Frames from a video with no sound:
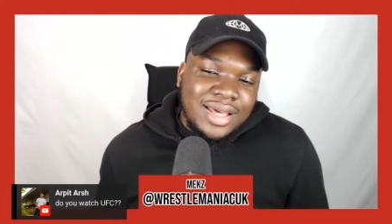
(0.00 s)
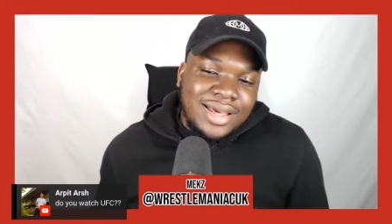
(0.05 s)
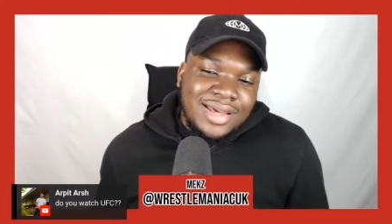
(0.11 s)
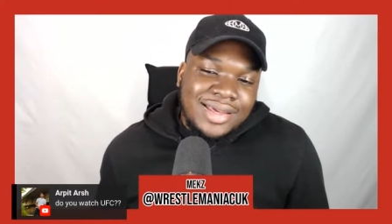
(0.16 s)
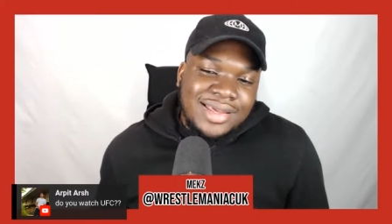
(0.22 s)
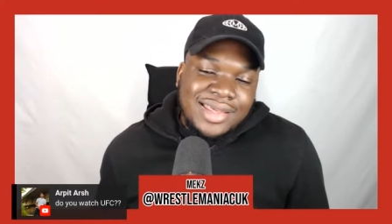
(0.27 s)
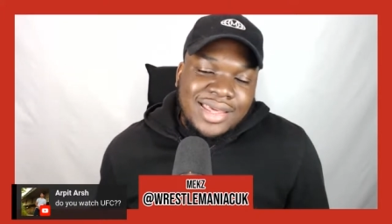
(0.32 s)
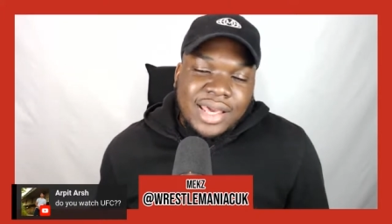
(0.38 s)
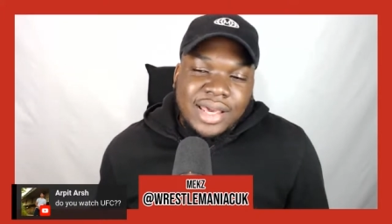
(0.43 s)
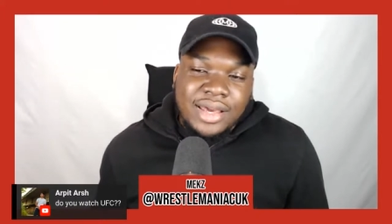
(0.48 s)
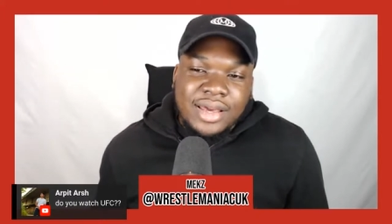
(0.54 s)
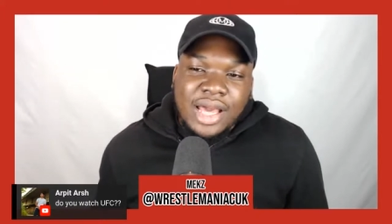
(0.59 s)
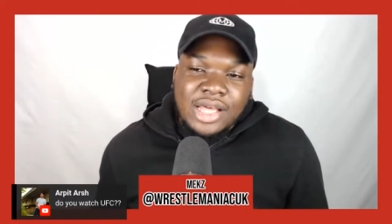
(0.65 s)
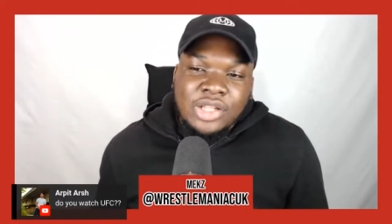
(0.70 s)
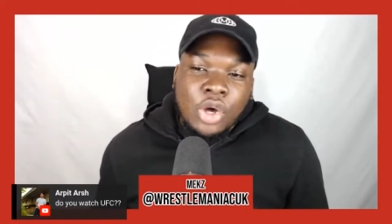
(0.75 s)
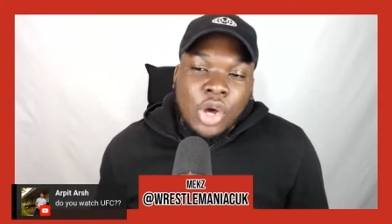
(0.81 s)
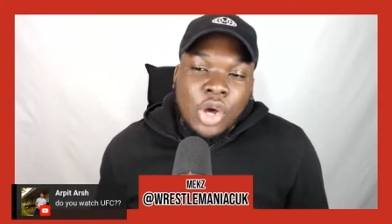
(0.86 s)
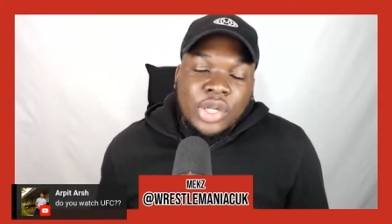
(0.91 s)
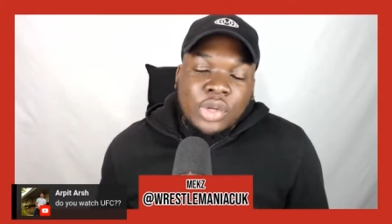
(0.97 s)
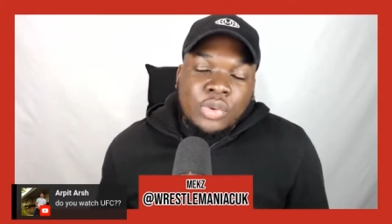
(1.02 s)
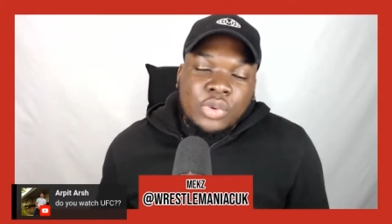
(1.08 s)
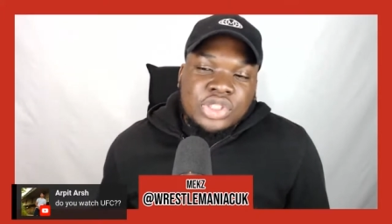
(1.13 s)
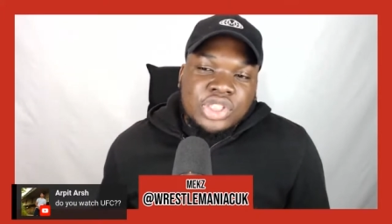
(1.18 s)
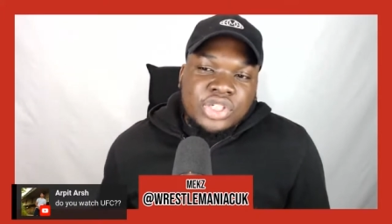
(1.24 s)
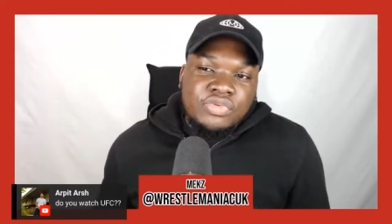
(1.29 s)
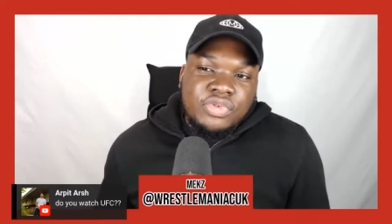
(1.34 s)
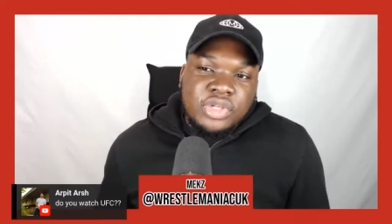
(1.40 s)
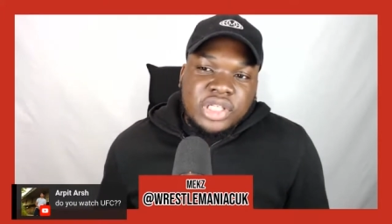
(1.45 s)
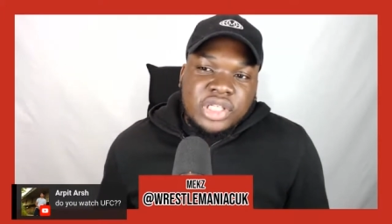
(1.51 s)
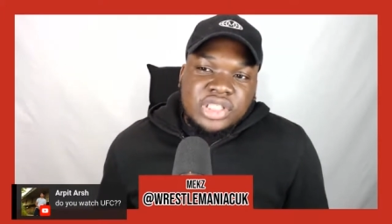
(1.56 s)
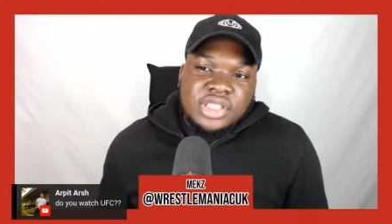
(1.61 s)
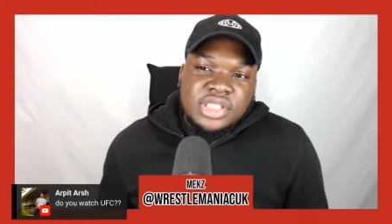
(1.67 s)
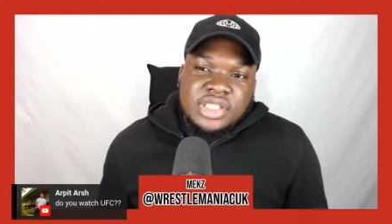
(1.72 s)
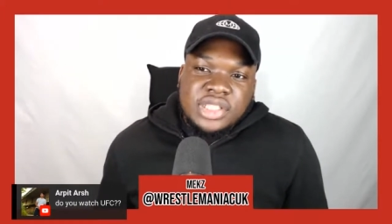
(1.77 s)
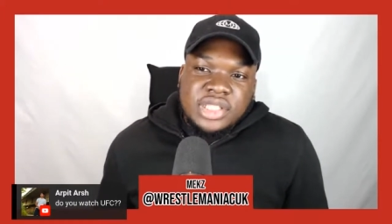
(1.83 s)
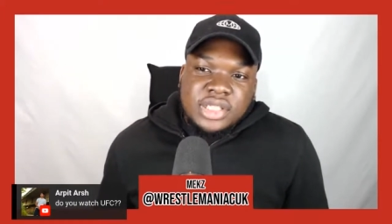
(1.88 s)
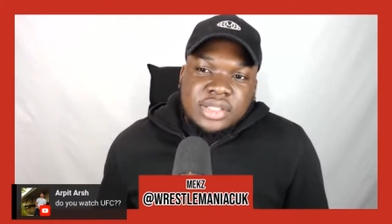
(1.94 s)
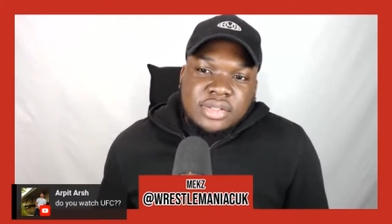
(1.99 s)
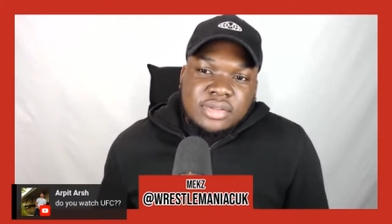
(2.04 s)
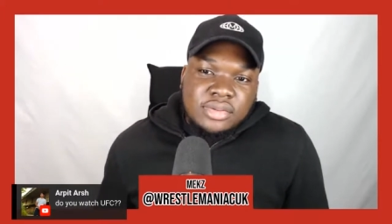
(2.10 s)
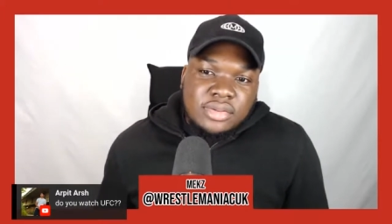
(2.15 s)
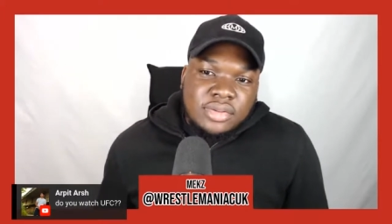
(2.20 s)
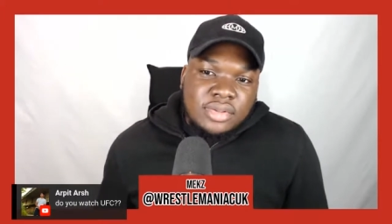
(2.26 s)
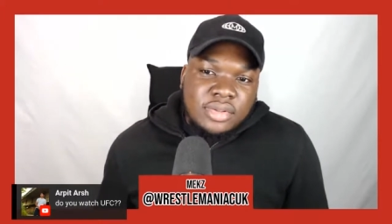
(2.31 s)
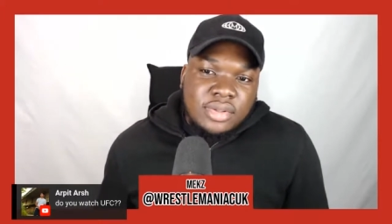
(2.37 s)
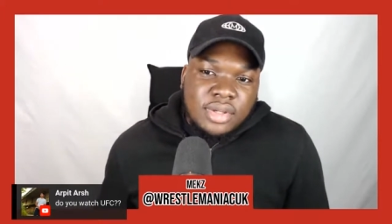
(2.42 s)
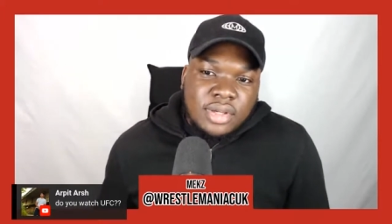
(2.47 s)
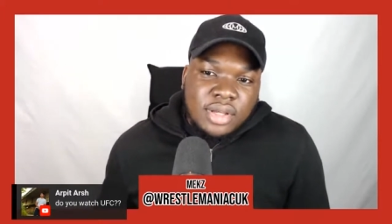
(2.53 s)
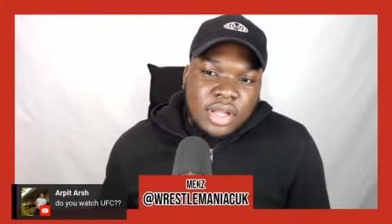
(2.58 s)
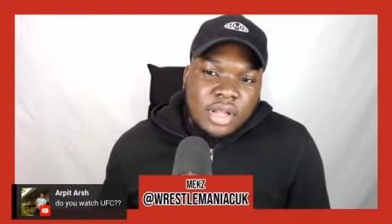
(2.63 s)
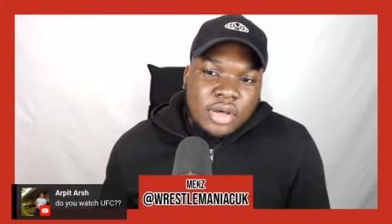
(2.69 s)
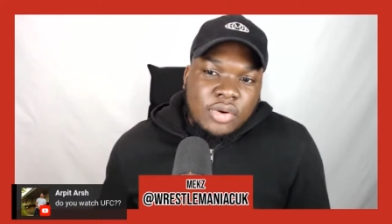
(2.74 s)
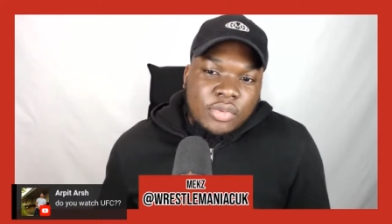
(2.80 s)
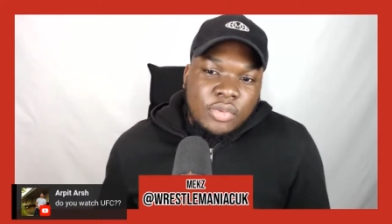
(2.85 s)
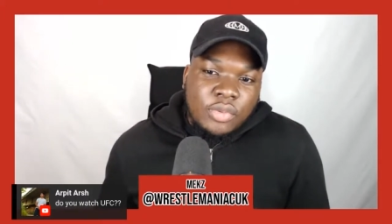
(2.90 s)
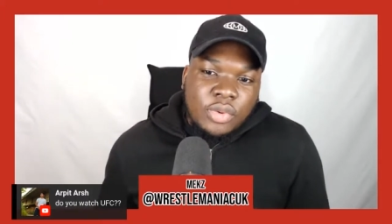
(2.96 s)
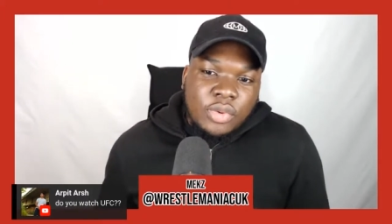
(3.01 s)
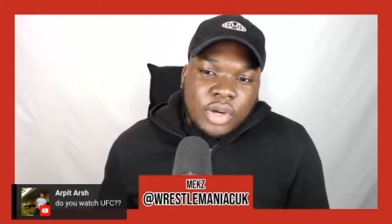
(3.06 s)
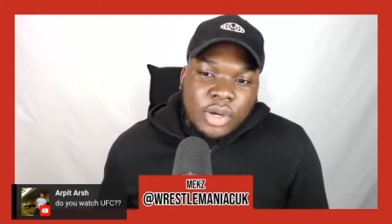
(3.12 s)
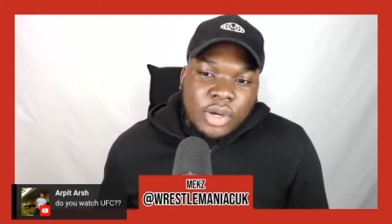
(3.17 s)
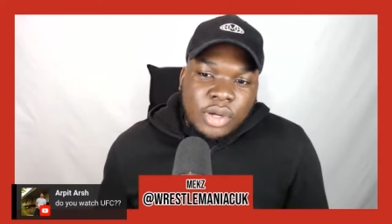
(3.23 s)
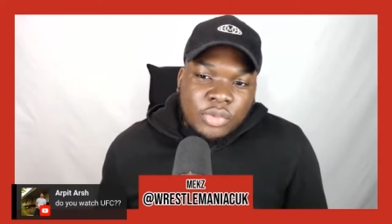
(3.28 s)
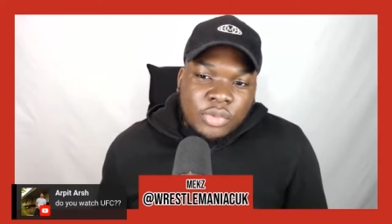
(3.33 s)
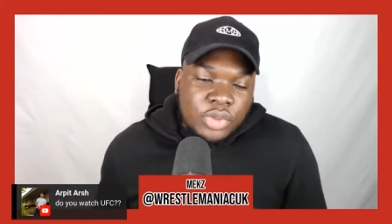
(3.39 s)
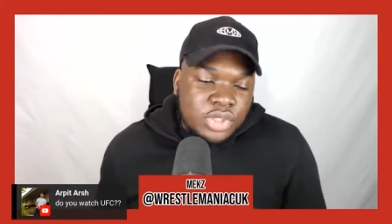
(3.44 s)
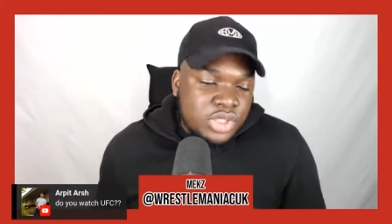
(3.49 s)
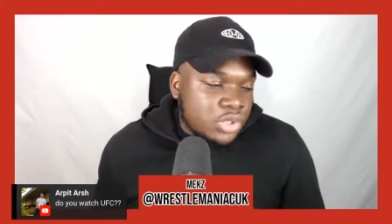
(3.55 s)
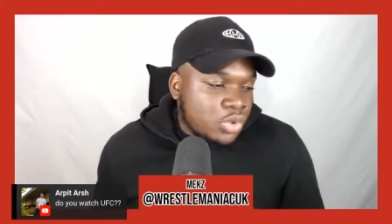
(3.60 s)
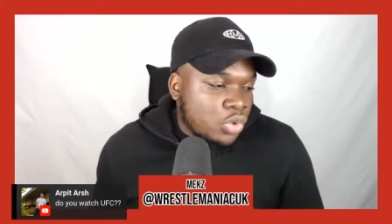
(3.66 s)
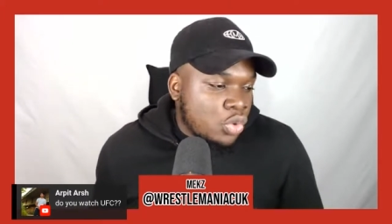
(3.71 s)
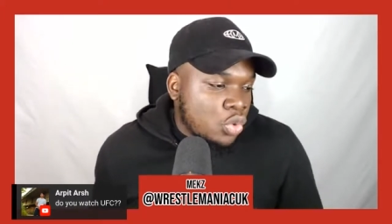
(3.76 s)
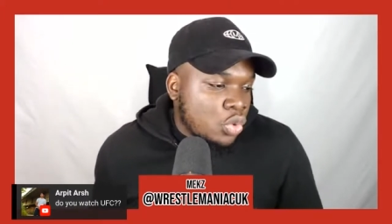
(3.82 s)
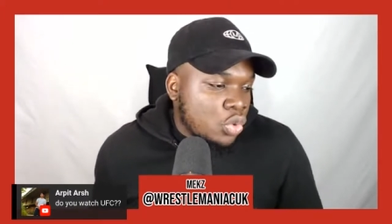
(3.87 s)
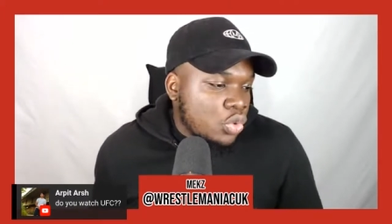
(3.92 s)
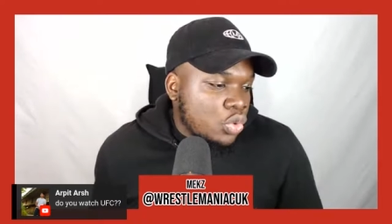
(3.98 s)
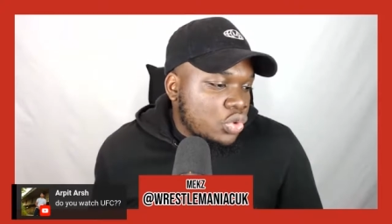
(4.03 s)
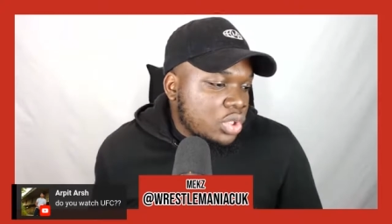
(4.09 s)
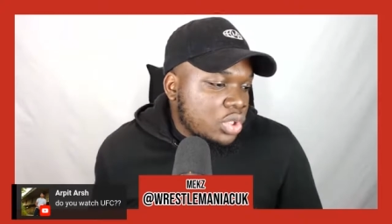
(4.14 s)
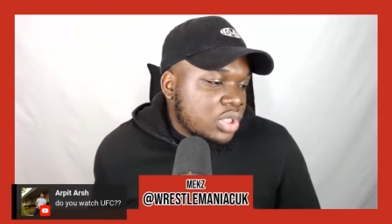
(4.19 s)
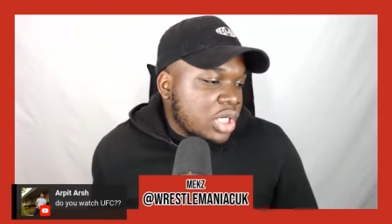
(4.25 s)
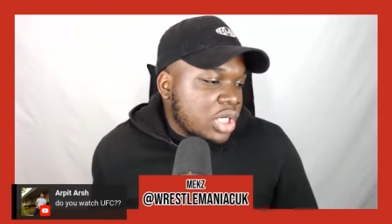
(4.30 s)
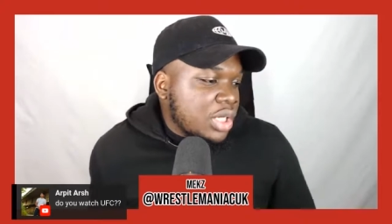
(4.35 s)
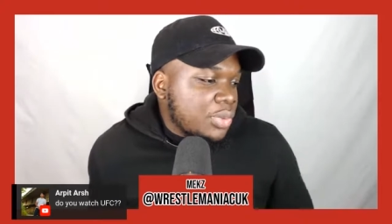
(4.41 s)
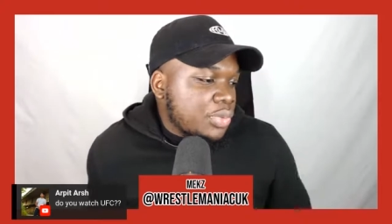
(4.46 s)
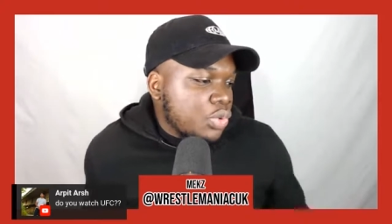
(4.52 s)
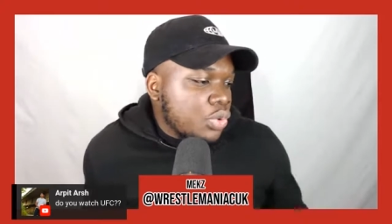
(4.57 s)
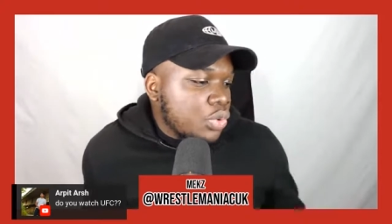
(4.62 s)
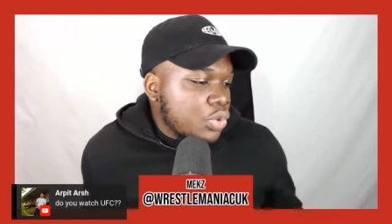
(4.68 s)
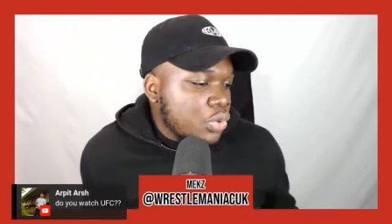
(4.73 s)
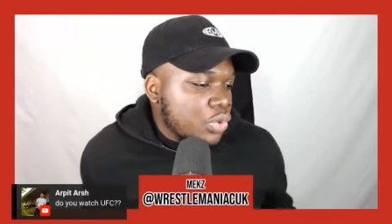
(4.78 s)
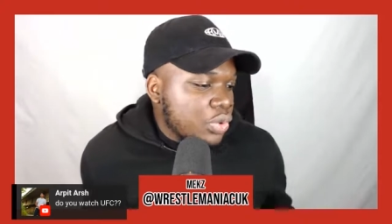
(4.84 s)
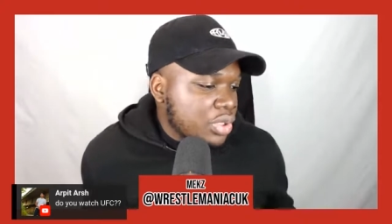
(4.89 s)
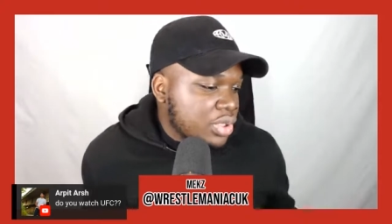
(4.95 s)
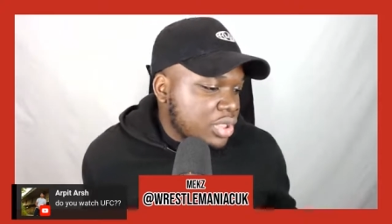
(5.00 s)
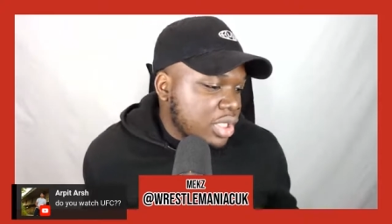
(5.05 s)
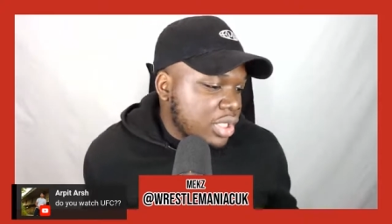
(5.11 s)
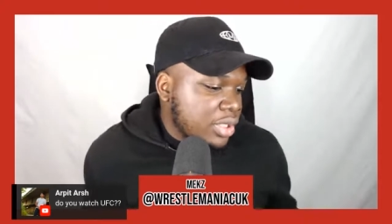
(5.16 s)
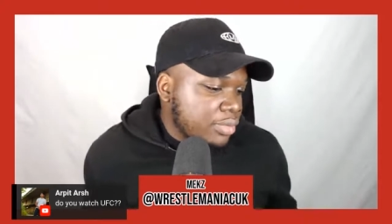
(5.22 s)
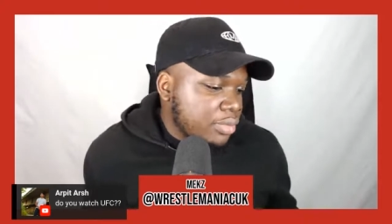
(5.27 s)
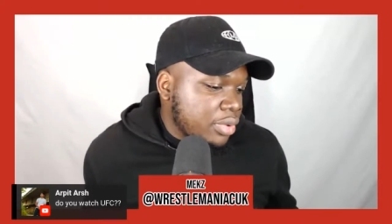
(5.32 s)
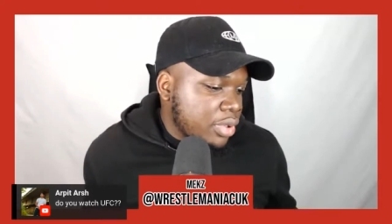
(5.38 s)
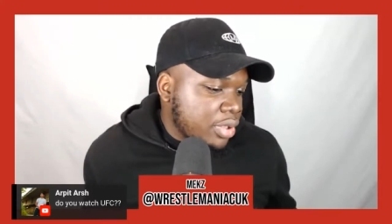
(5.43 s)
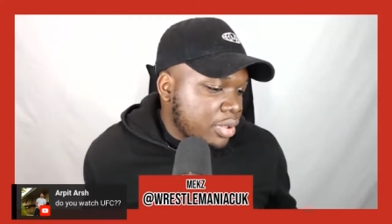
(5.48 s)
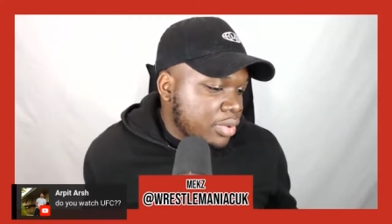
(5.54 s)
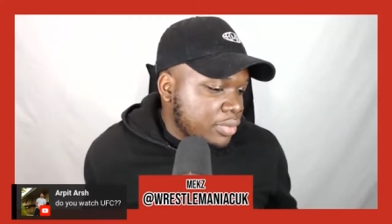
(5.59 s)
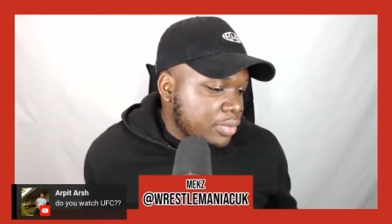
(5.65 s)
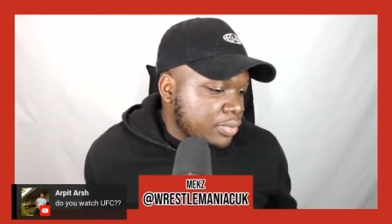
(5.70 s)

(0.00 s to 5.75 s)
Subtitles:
yeah, I don't watch it religiously. I don't watch it all the time, but